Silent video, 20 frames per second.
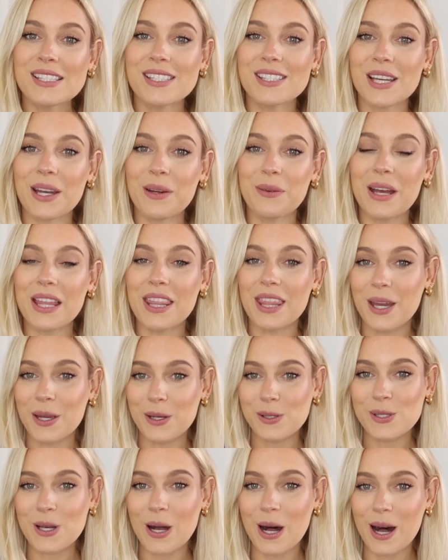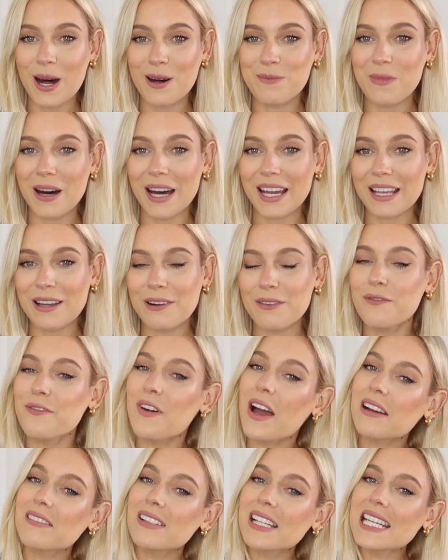So those are my
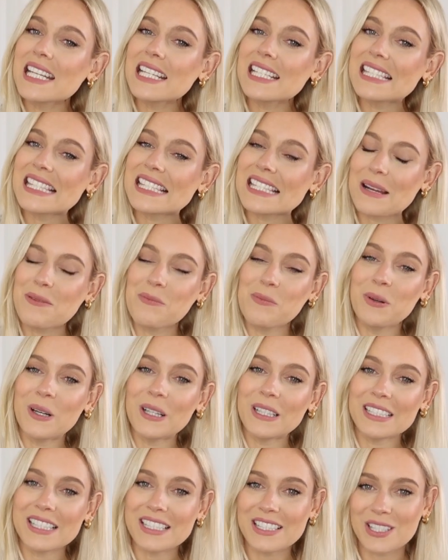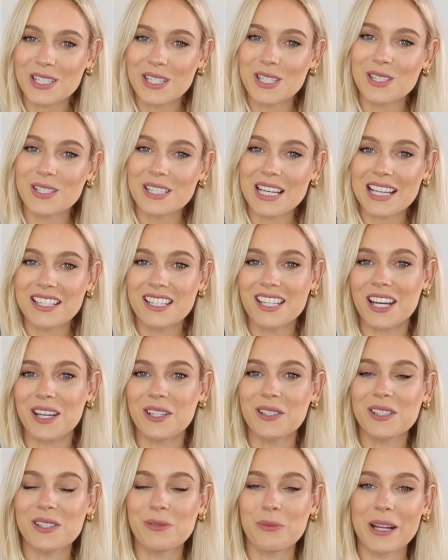very simple do's and
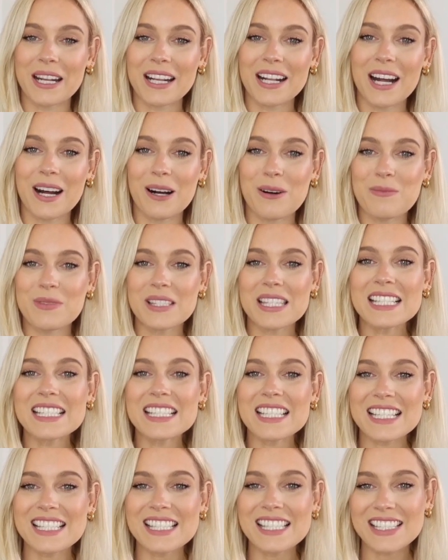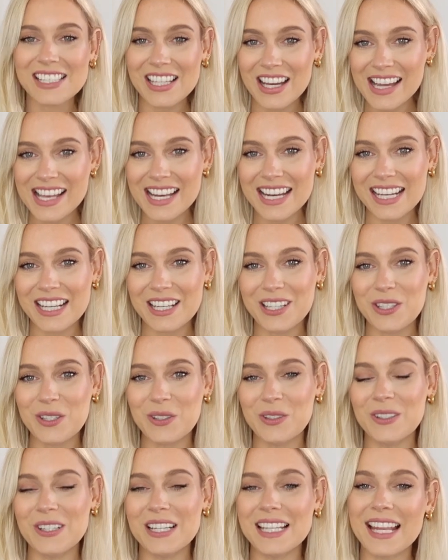don'ts when it comes to styling
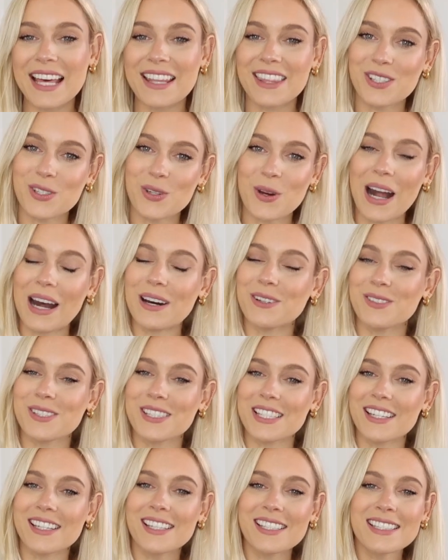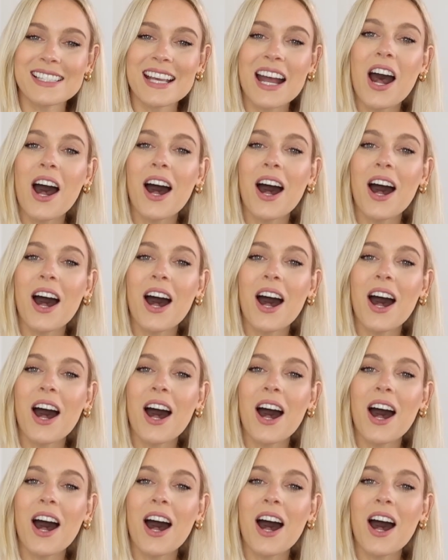your leather trousers.